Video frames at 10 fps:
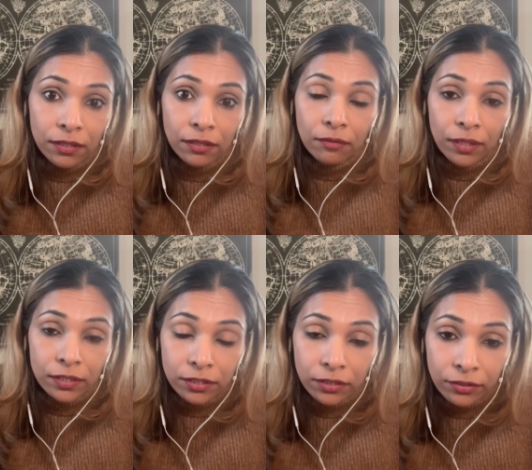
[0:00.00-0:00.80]

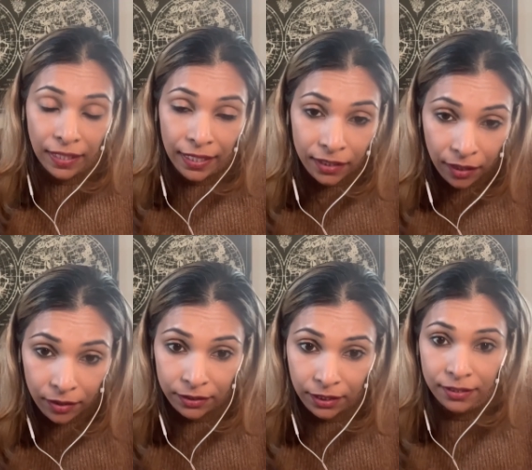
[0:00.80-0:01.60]
Until they
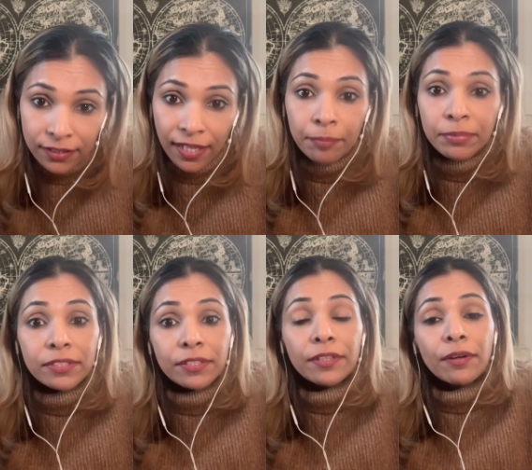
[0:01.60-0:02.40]
can tap
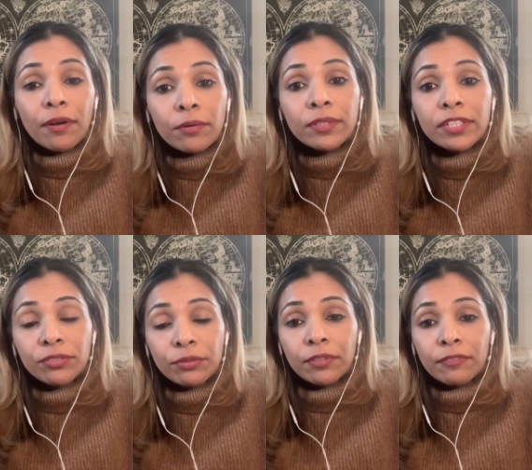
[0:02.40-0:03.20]
into their own
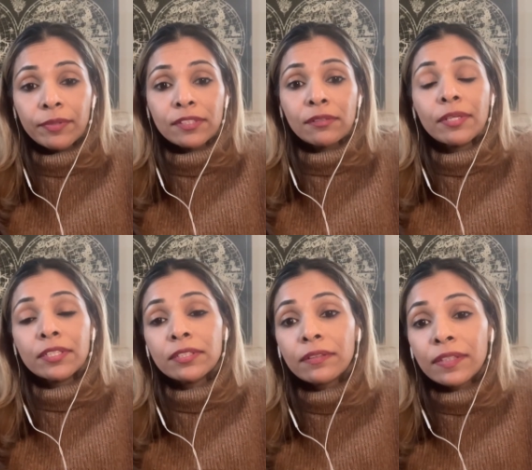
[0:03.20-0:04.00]
intuitive wisdom,
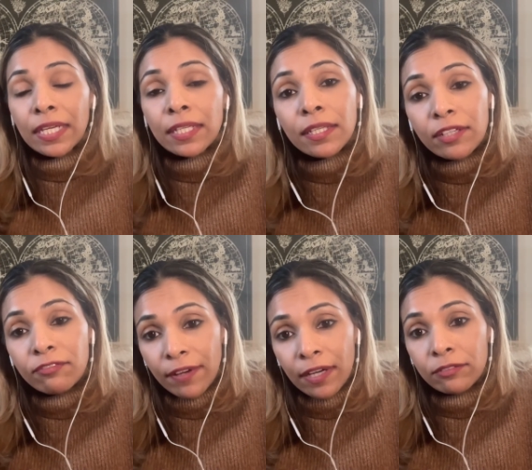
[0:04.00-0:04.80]
until they can
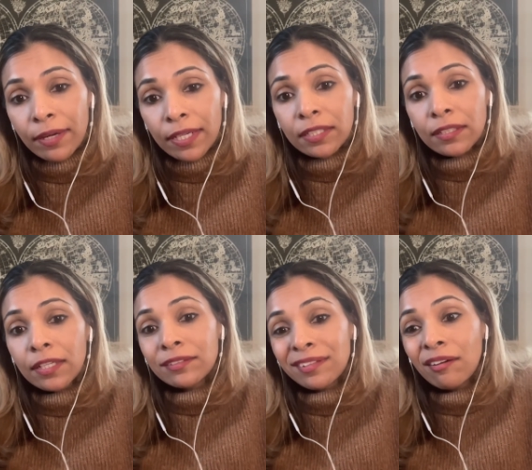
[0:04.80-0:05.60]
in fact
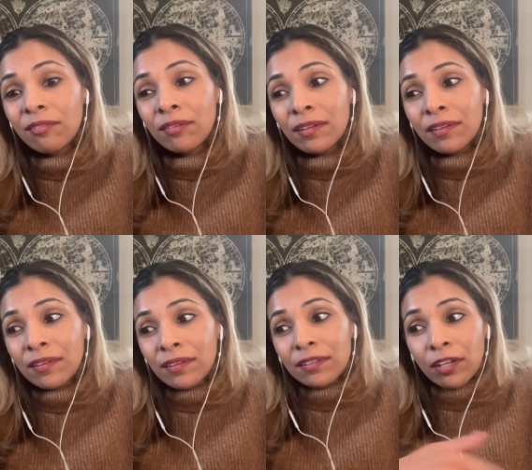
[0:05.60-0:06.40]
recognize, no,
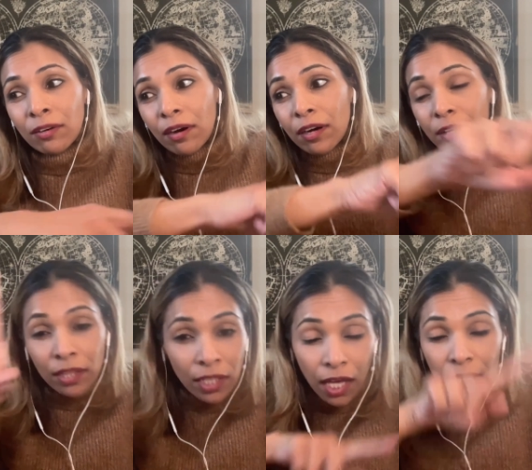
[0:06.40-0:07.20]
there are a
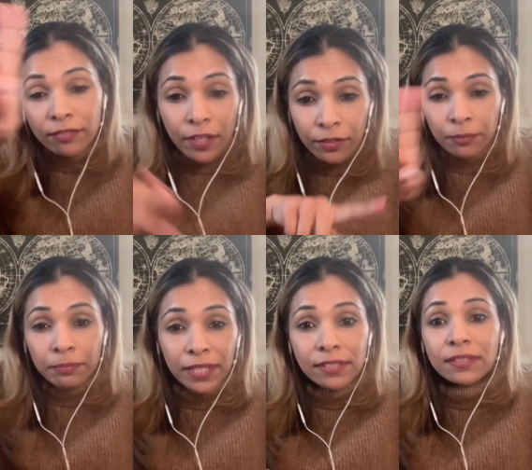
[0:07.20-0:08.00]
lot of other
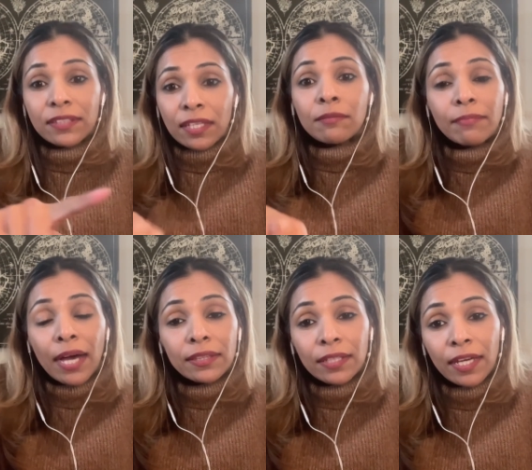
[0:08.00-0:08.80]
places in
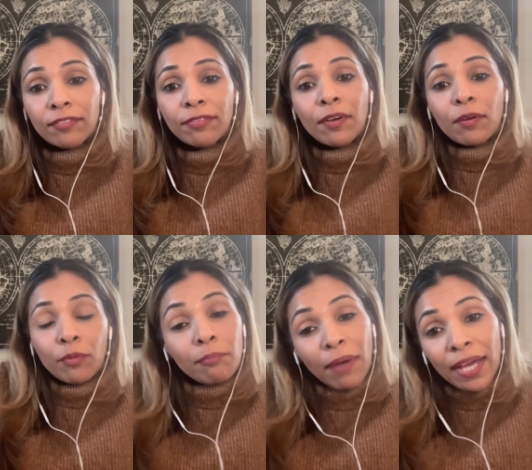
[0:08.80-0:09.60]
my life
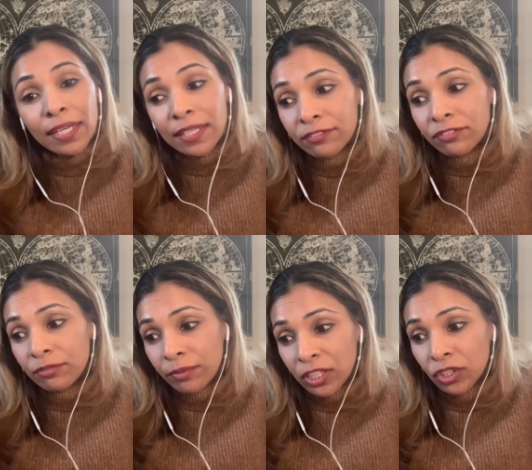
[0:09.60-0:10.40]
where my
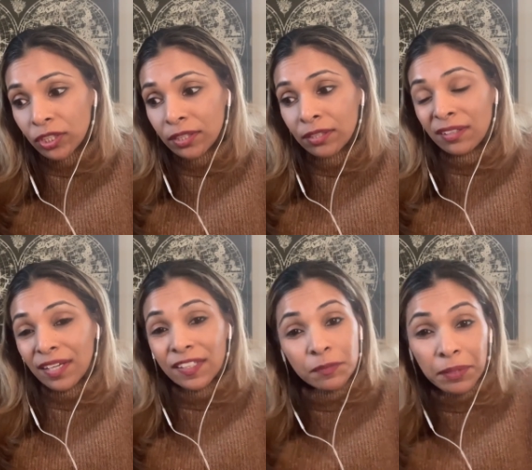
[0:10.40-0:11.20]
intuition
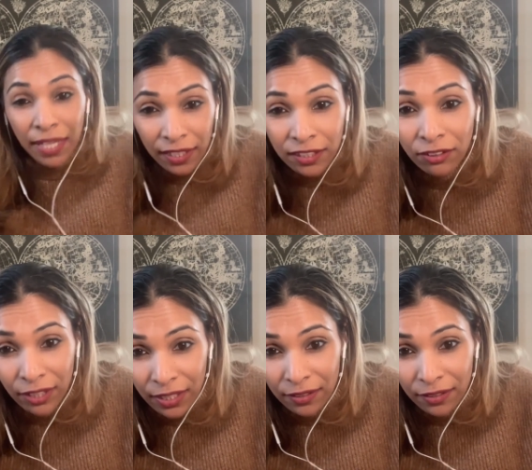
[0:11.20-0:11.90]
has been accurate.